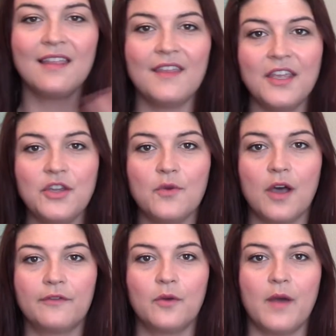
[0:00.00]
Thank you
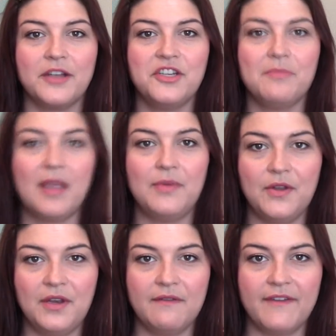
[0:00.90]
all for watching my
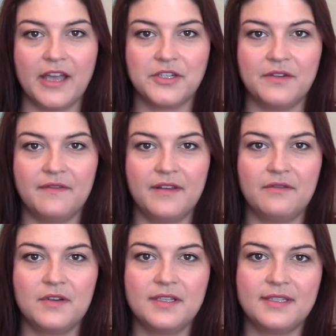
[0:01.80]
beauty and fashion
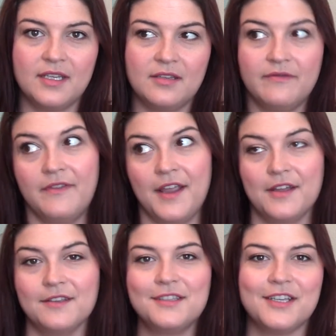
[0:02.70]
favorites and
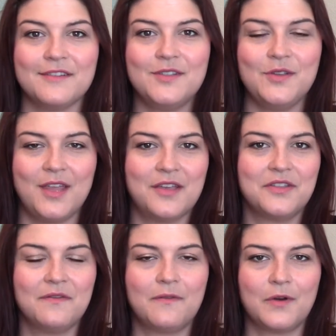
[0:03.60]
fails of
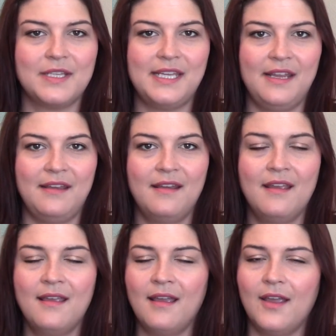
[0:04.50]
2014.
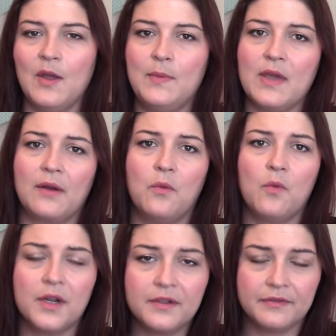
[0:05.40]
I hope you had a
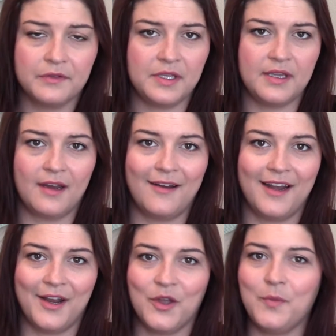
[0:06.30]
wonderful year,
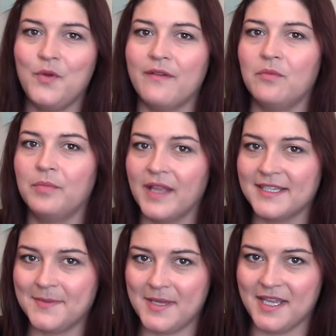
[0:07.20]
and I hope you have a
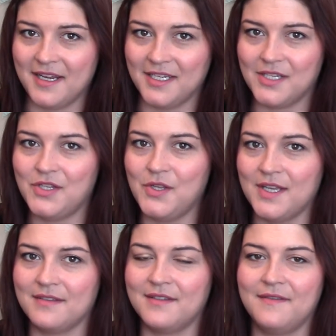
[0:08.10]
blessed beginning to
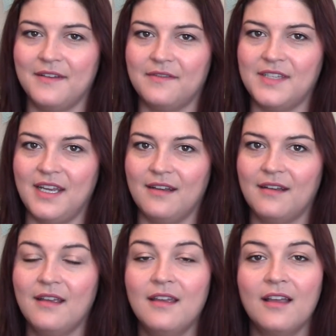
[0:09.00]
2015.
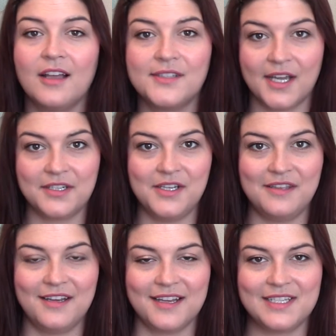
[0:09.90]
I'll talk to you
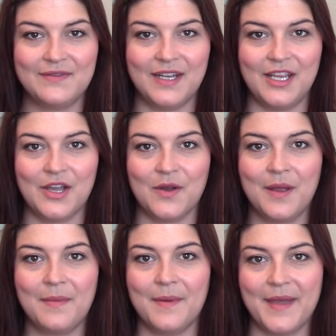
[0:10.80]
in the next video.
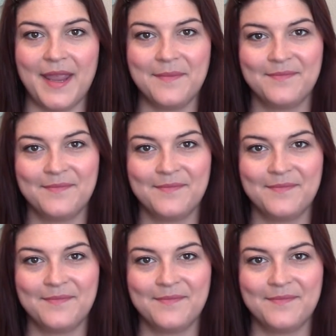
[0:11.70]
Bye-bye.